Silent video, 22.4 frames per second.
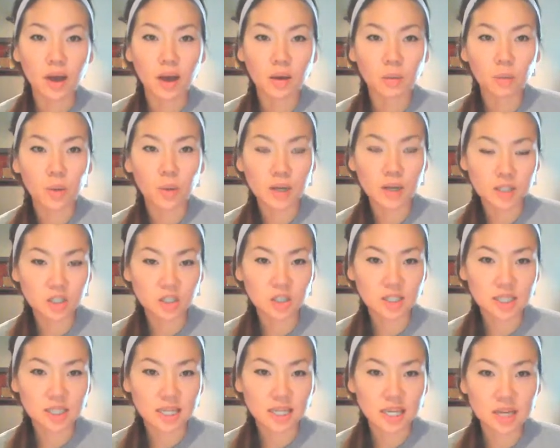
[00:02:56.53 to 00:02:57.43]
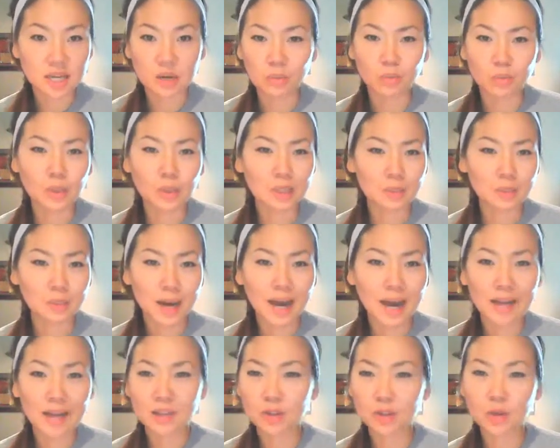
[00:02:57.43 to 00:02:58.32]
what's good to eat and what's
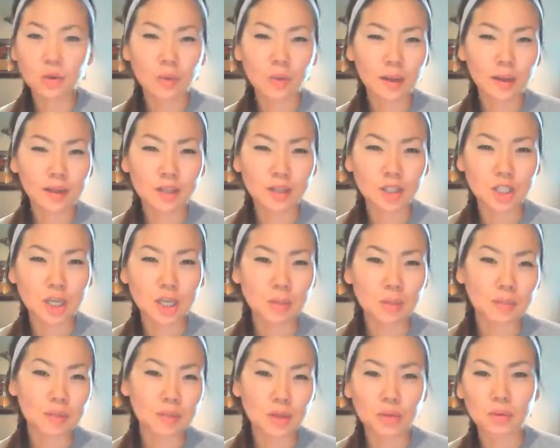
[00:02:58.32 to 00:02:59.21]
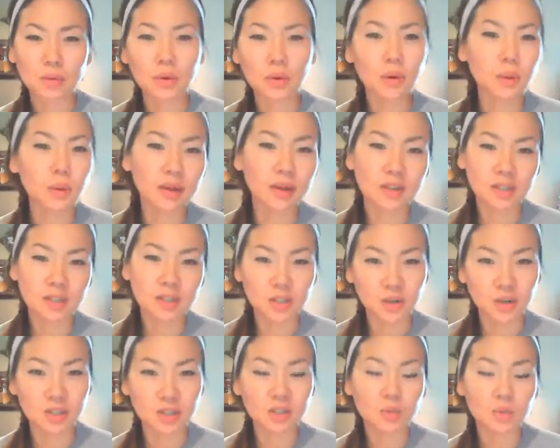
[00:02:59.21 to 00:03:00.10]
bad. Throw away the chips and throw away the
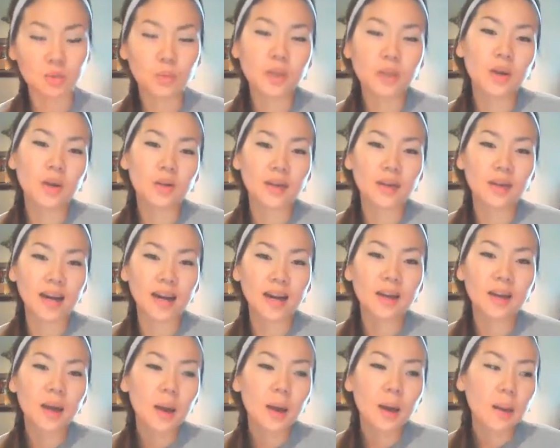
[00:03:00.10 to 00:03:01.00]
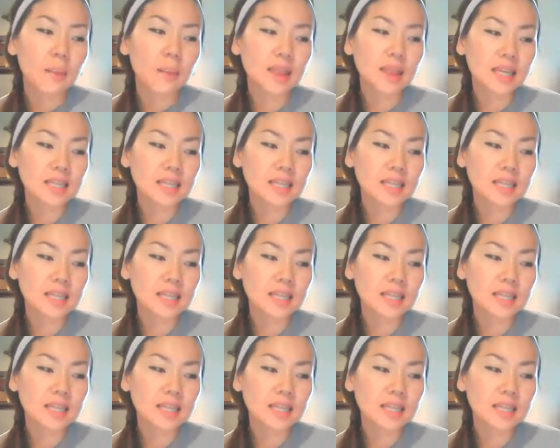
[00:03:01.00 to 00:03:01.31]
sodas. We know that. But